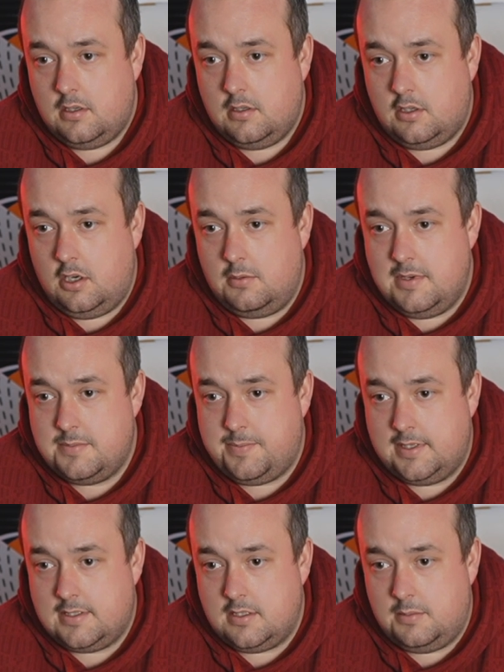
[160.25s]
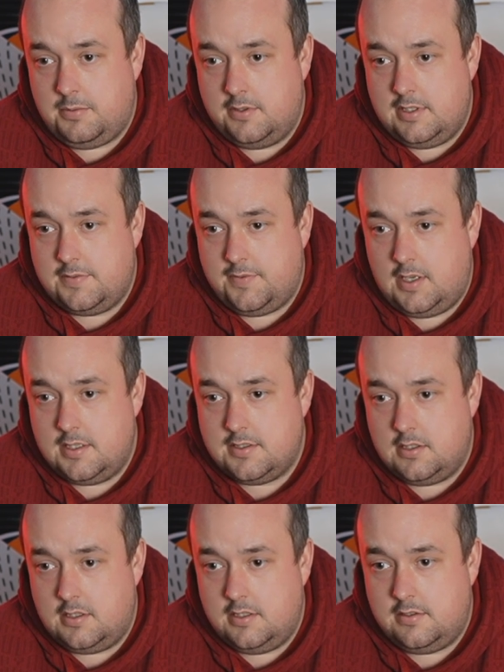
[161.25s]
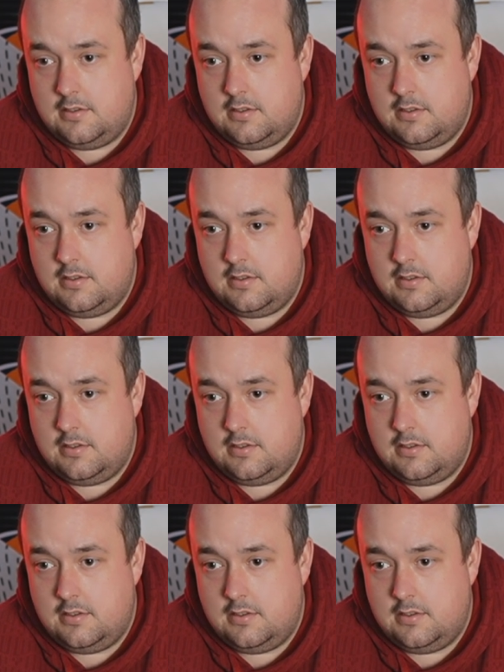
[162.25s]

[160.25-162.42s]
Gomez picks it up on this far side.